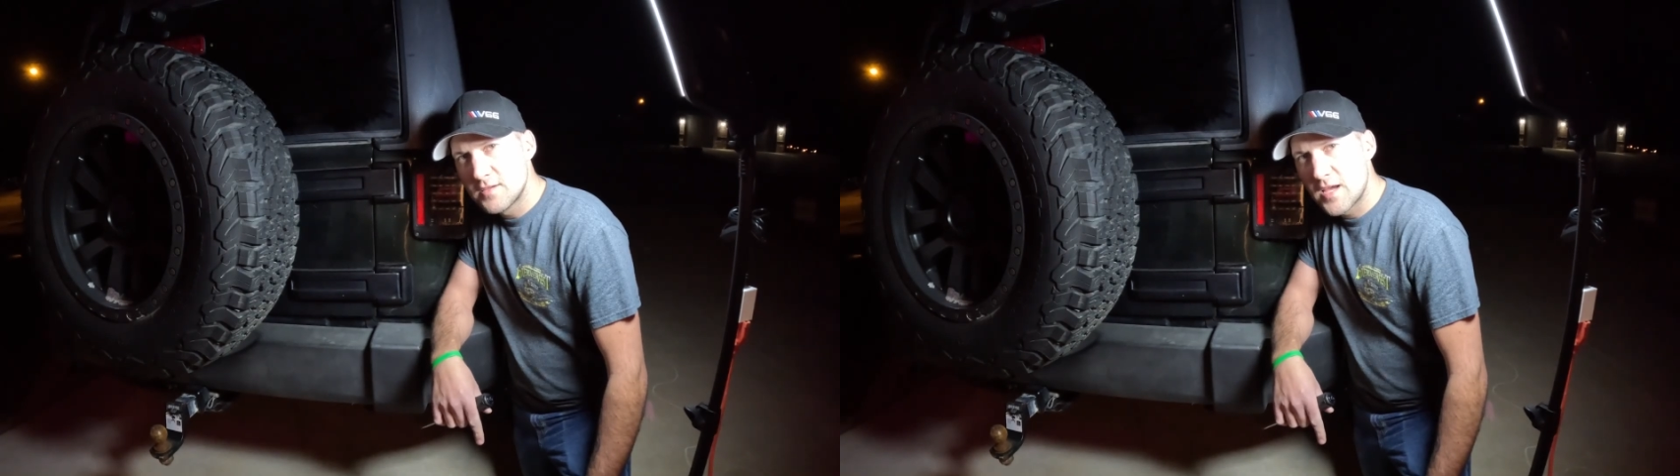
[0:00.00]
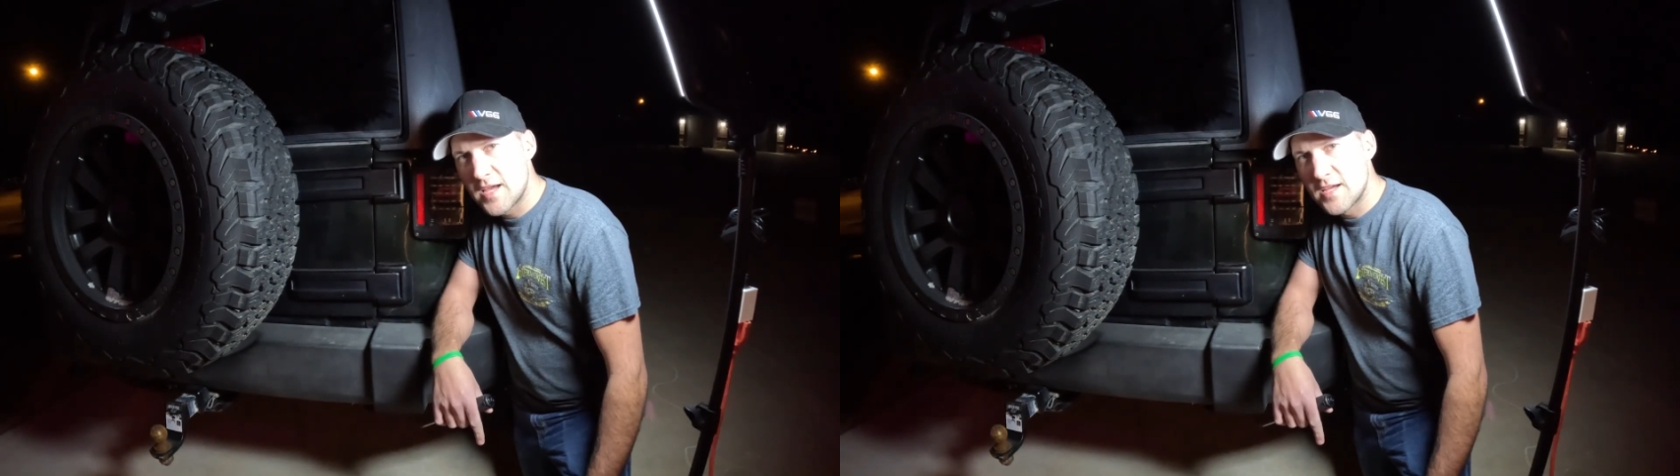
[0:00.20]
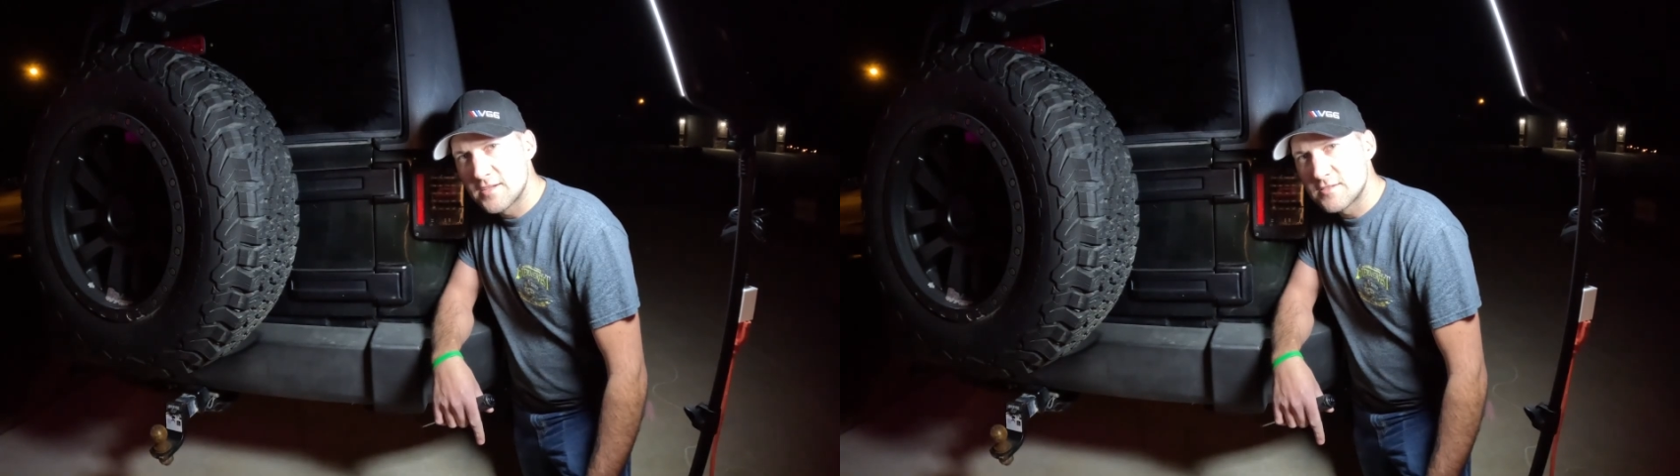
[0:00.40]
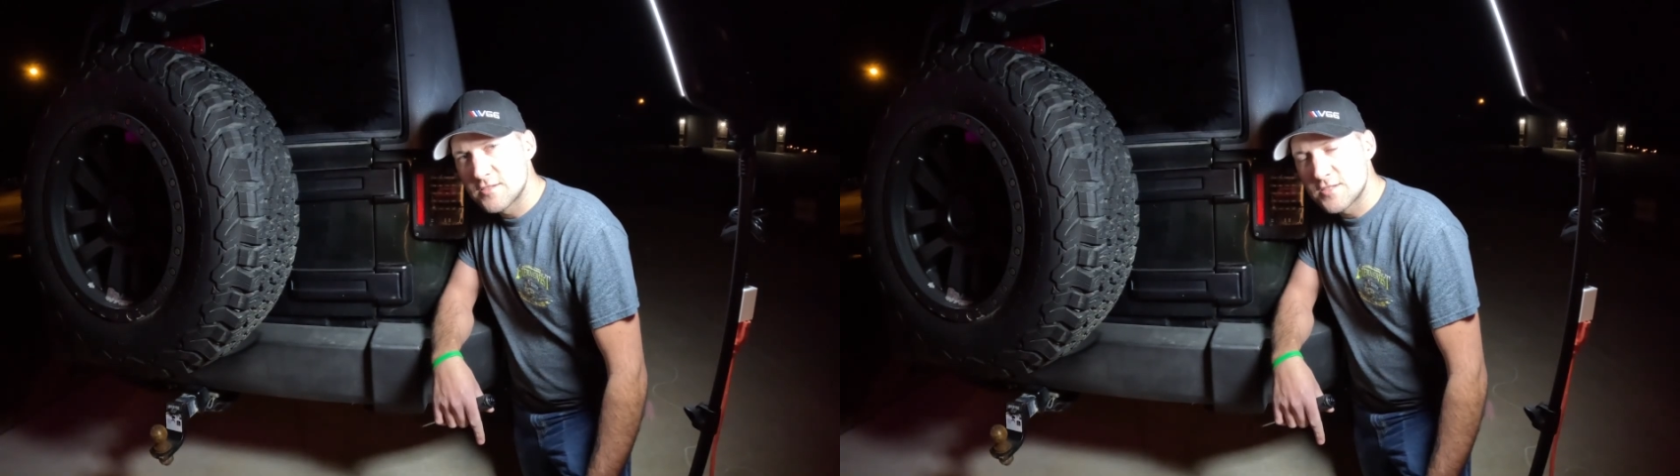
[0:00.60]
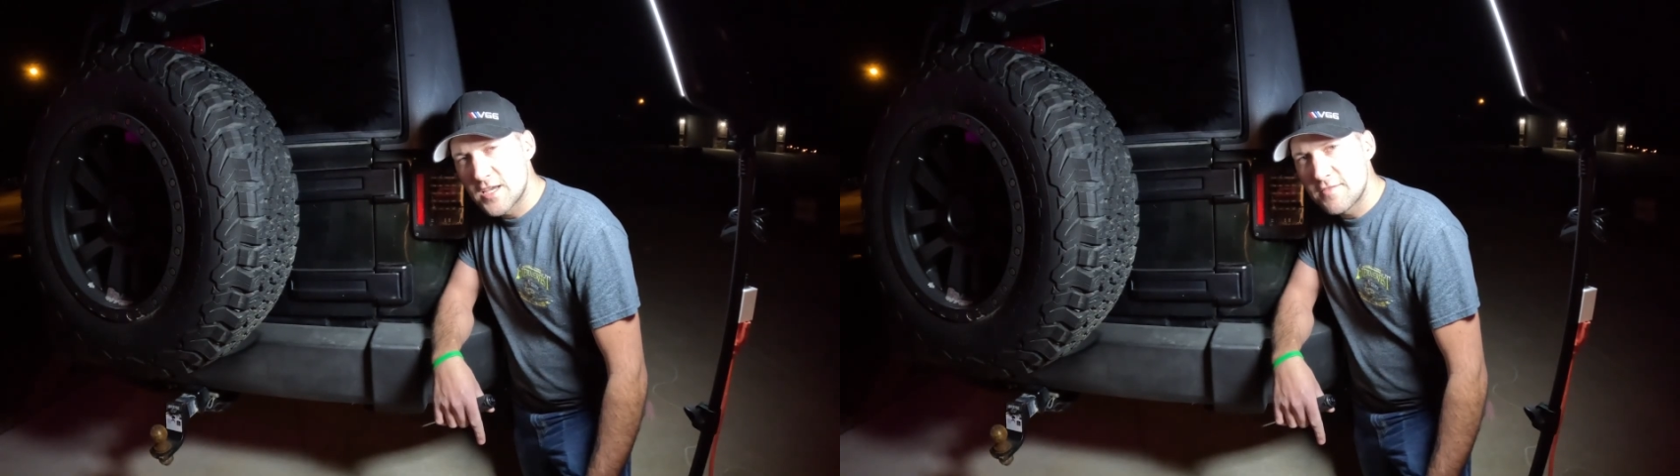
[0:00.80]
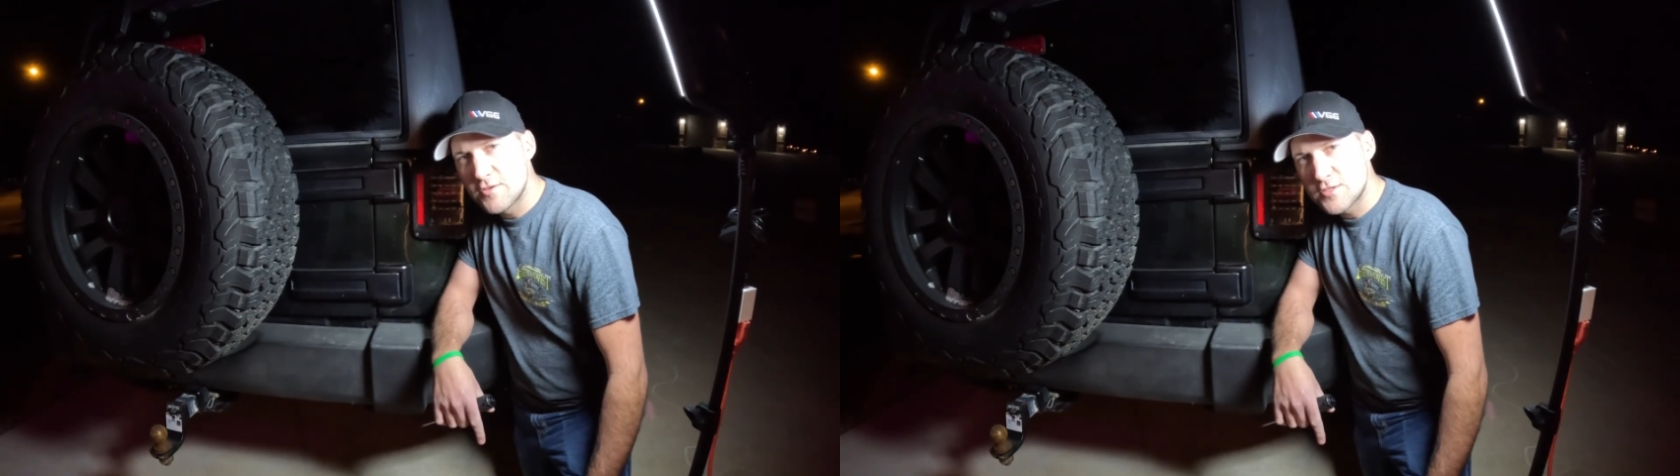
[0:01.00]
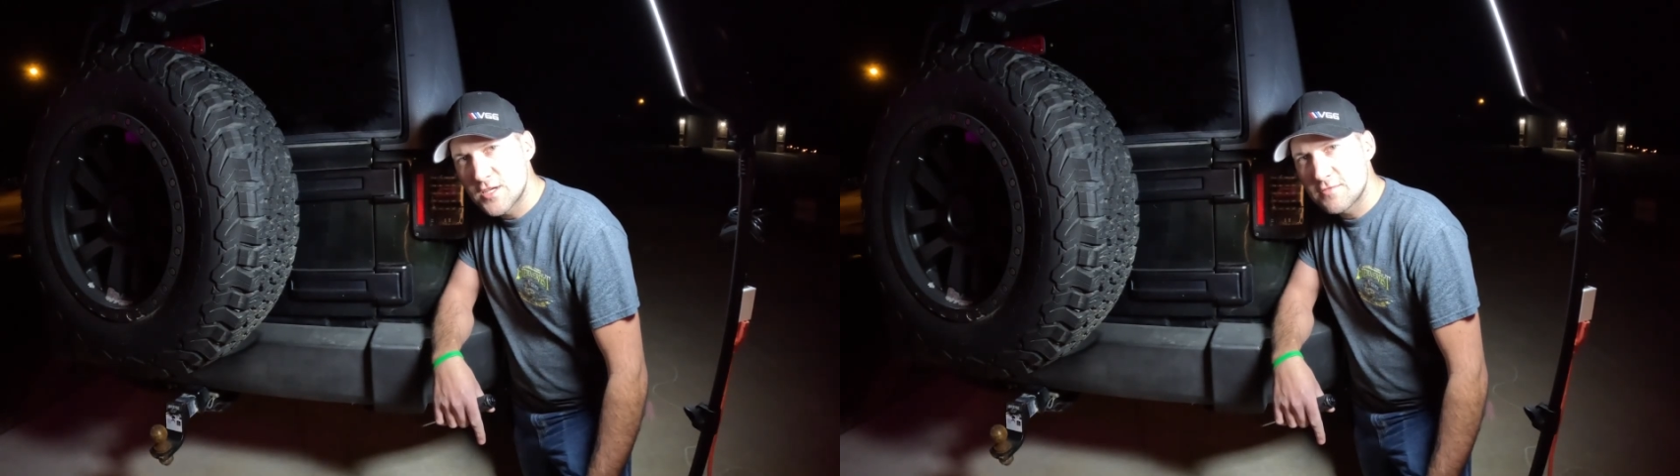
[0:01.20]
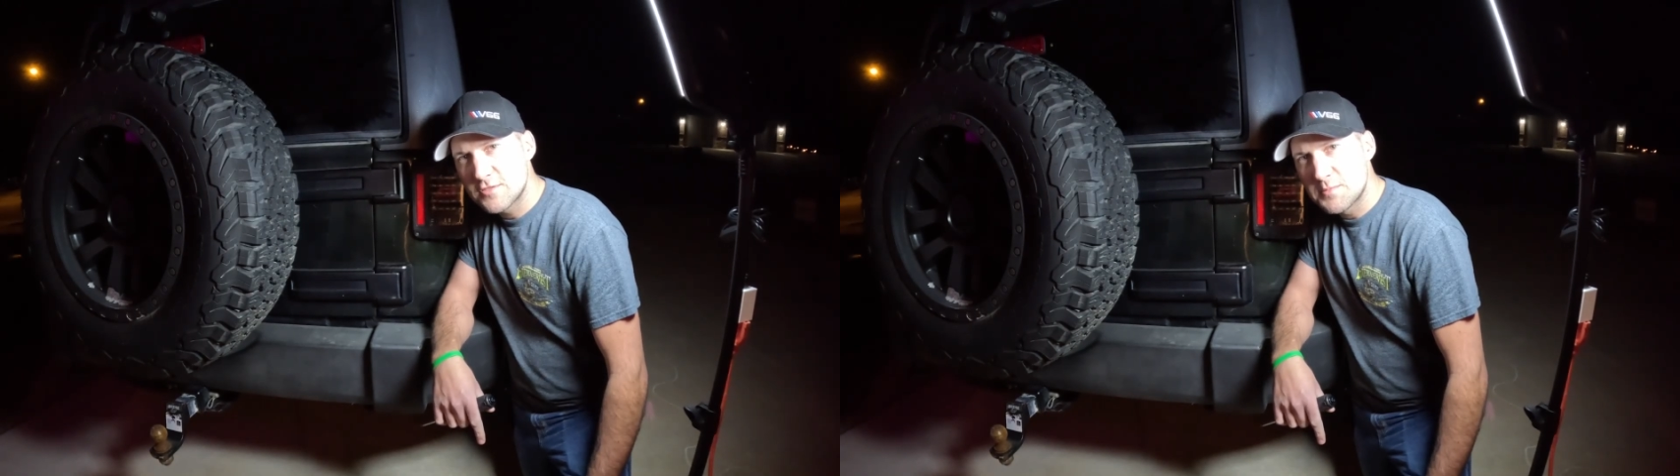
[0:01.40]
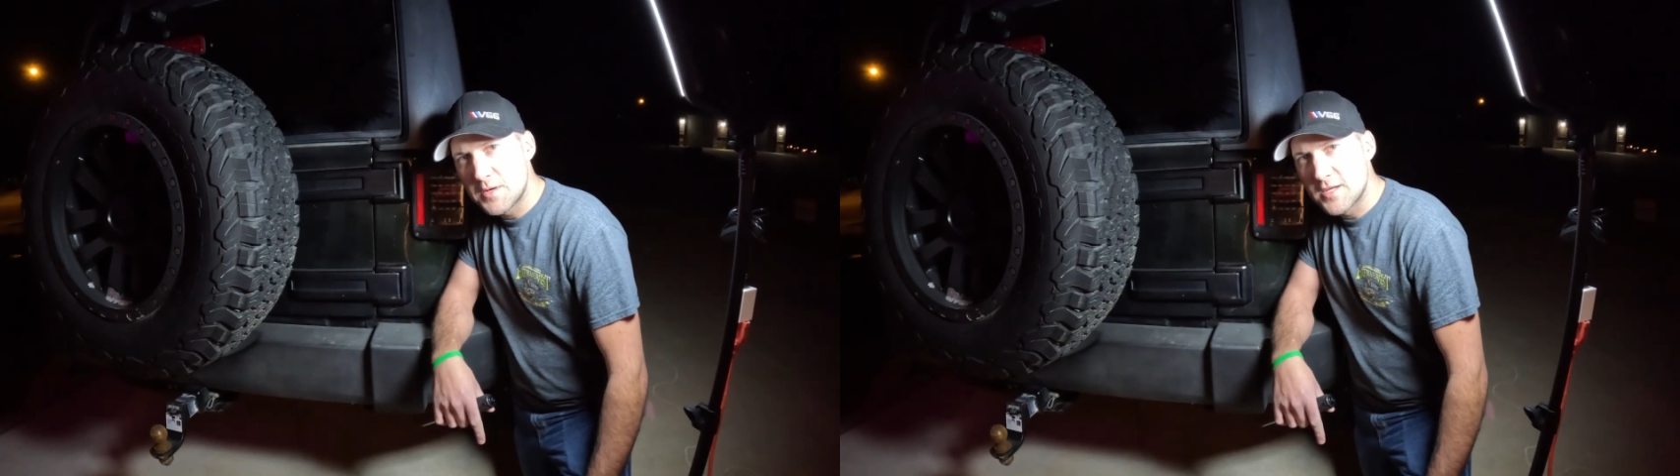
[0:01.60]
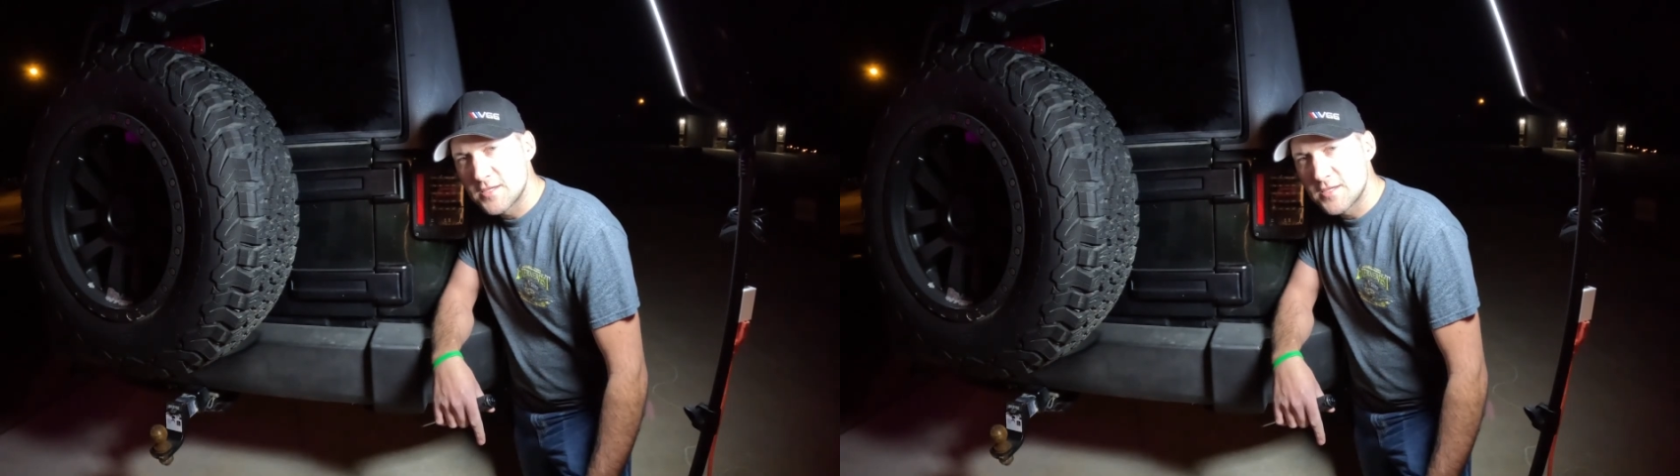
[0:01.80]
and to save yourself some money.